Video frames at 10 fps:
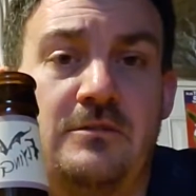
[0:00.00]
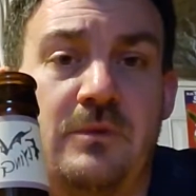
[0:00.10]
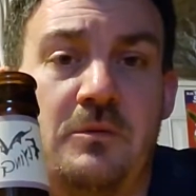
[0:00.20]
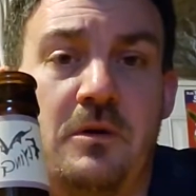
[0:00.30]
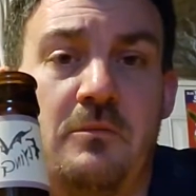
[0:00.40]

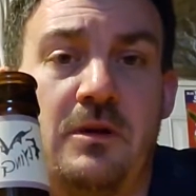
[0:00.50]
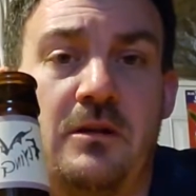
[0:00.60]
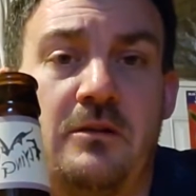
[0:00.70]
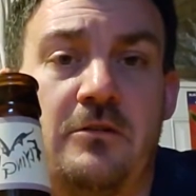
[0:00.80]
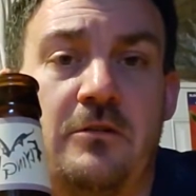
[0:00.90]
maybe I'm being a
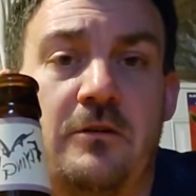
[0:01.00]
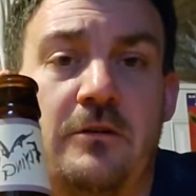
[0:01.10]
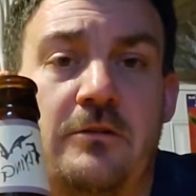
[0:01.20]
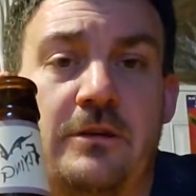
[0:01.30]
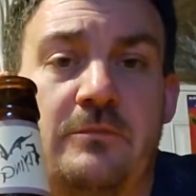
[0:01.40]
little hard
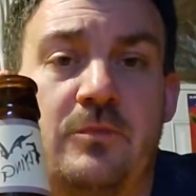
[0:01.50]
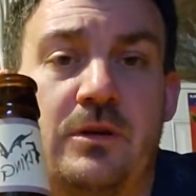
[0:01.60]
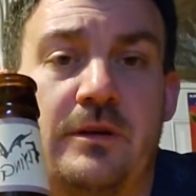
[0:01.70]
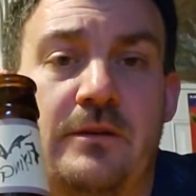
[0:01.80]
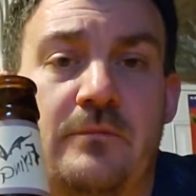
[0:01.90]
on it, but
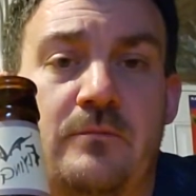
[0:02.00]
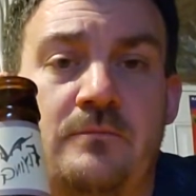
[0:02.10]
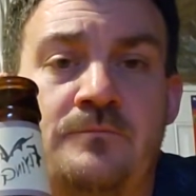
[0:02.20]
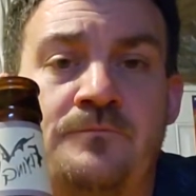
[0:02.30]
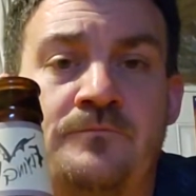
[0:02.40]

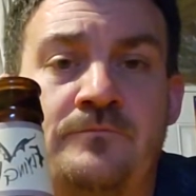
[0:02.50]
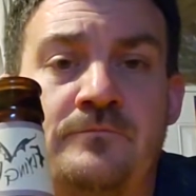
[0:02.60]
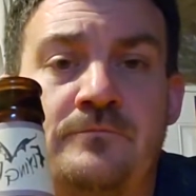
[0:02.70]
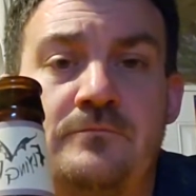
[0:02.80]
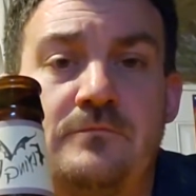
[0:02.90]

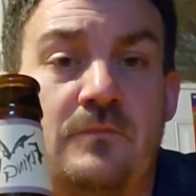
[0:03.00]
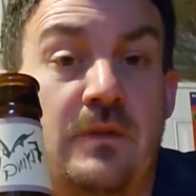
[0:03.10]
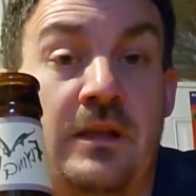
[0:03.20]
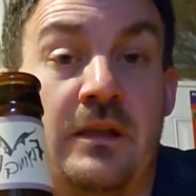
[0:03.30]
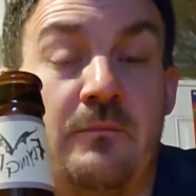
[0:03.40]

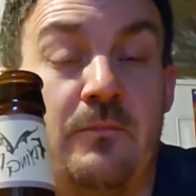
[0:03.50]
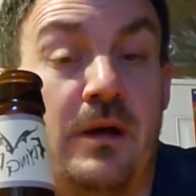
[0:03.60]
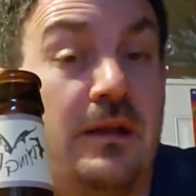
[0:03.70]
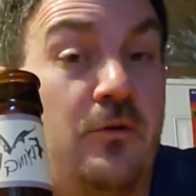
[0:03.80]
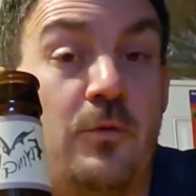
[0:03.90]
and by
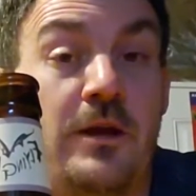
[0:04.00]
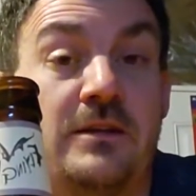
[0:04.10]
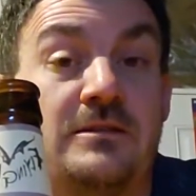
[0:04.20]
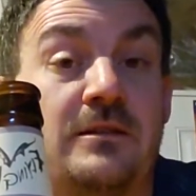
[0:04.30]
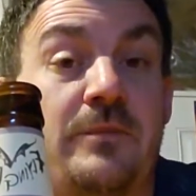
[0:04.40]
no way
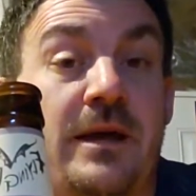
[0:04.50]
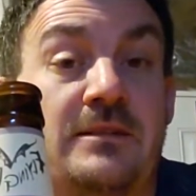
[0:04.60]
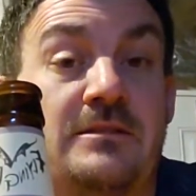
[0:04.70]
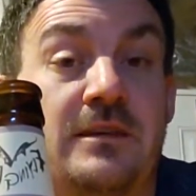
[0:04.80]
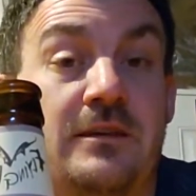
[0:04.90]
is it a bad
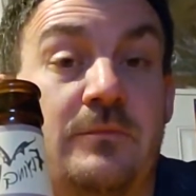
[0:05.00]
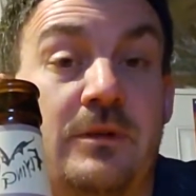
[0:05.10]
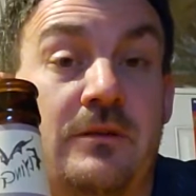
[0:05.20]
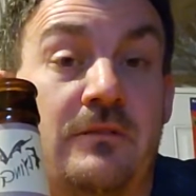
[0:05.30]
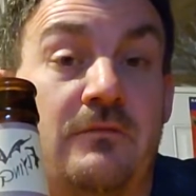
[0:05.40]
stout. I
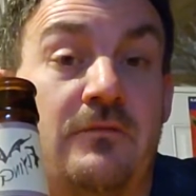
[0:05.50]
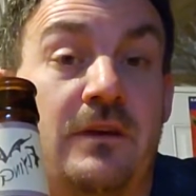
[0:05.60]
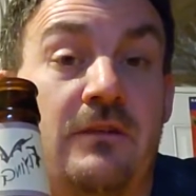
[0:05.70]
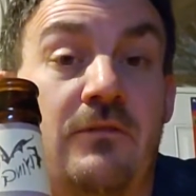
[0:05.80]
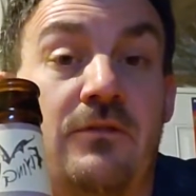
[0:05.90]
mean, even if I
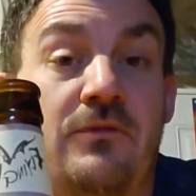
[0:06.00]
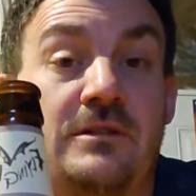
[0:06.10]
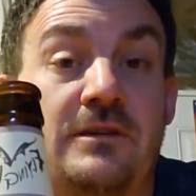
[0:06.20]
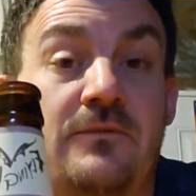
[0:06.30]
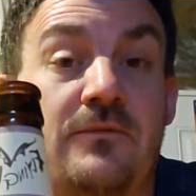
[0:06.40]
give it a
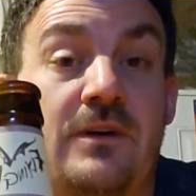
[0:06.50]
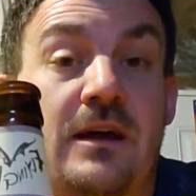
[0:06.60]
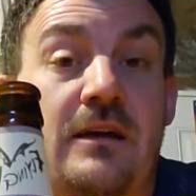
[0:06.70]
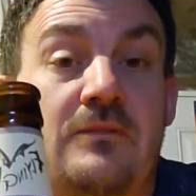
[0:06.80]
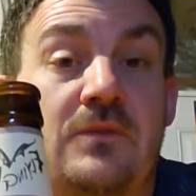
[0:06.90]

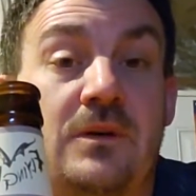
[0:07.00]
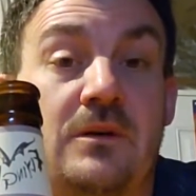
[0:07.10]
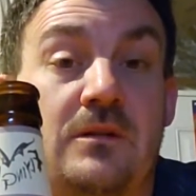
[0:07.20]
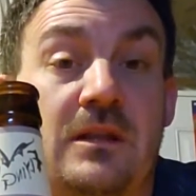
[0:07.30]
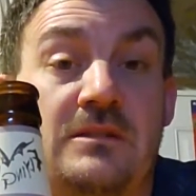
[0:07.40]
3.75,
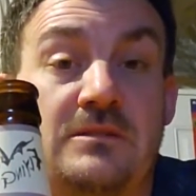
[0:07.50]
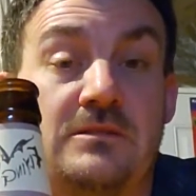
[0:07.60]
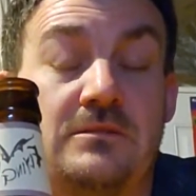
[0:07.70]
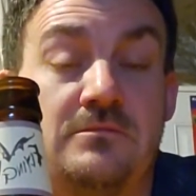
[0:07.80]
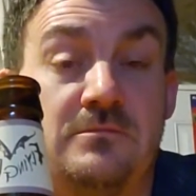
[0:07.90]

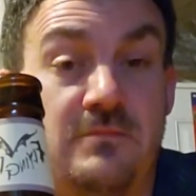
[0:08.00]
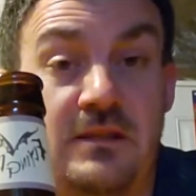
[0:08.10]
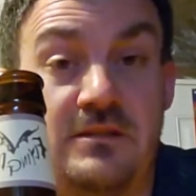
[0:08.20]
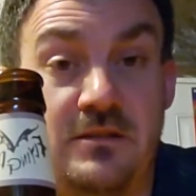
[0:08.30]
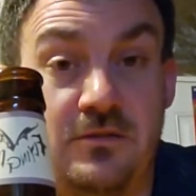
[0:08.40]
that's
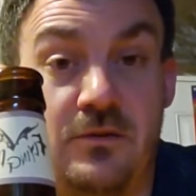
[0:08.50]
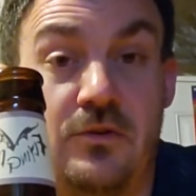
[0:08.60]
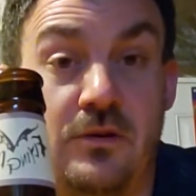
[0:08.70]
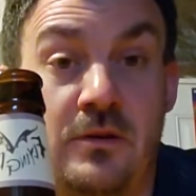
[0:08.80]
still good.